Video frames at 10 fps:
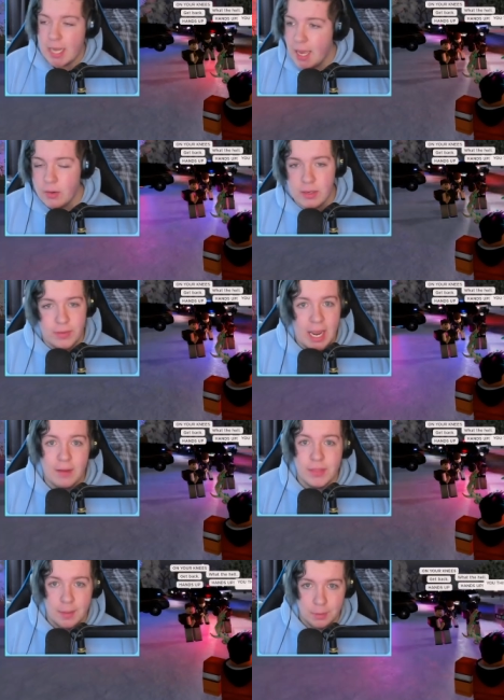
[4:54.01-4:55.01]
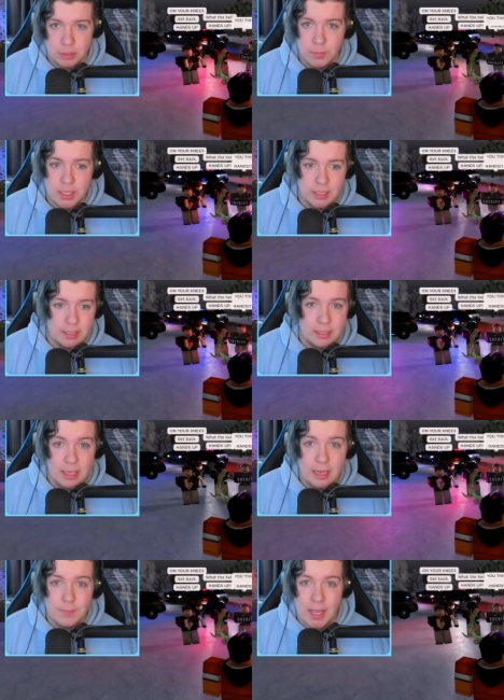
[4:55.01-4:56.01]
I don't even have that much money in
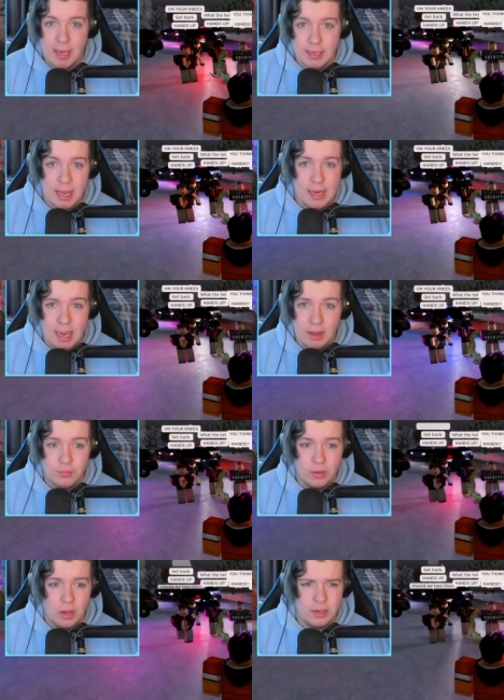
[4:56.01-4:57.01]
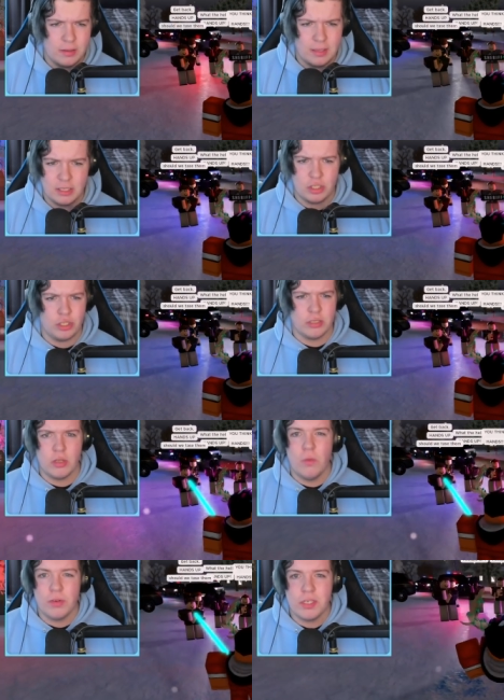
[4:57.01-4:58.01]
game, and I have got like just
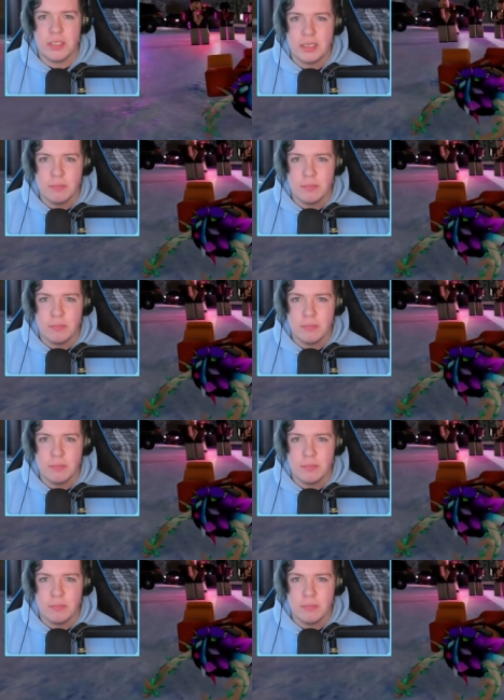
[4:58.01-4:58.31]
over six